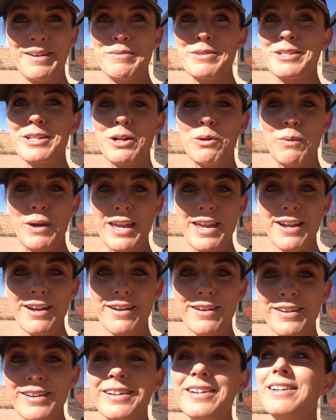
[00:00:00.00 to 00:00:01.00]
I'm just going to wait
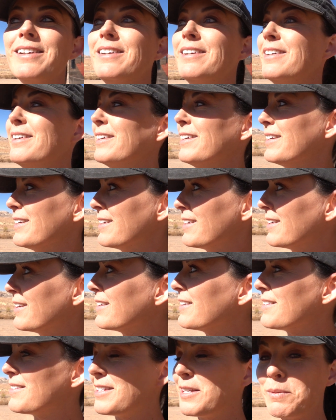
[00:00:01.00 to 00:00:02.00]
here,
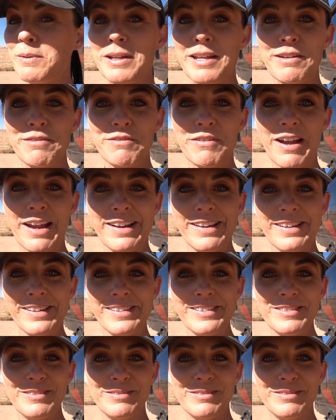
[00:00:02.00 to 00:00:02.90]
see what he can find.